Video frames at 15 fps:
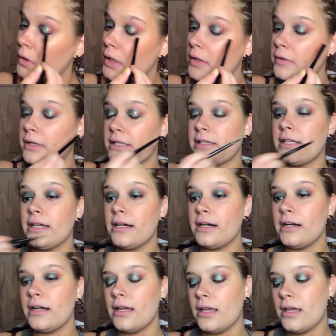right there,
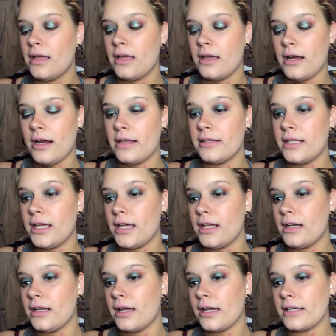and
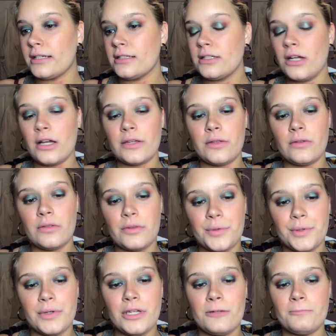then I didn't talk you
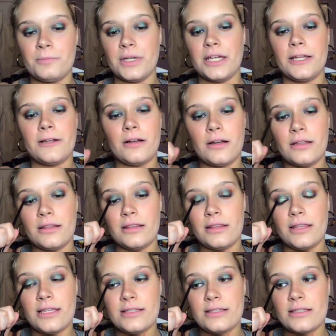through it, but on
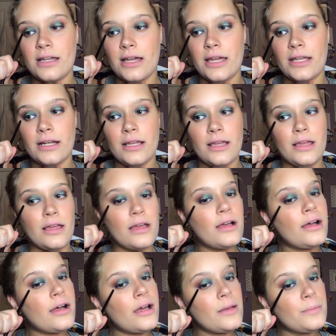this side
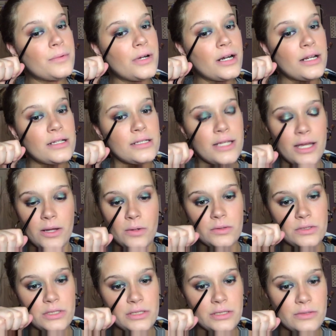I brought it down
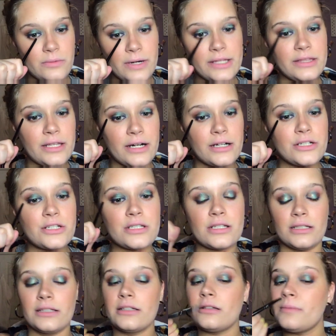just right there, just a
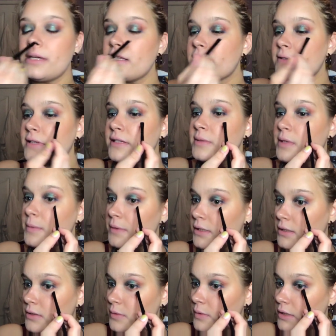little bit, so that's what I'm going
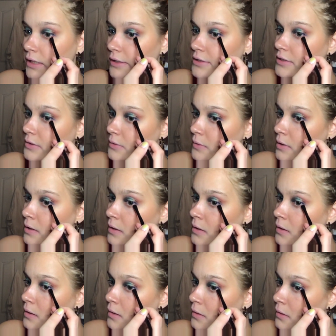to do here too.
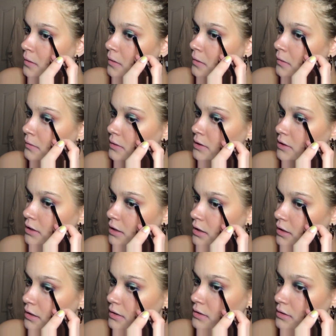
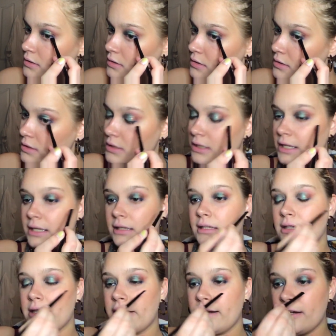Just slightly
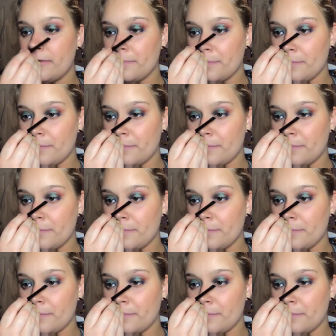there,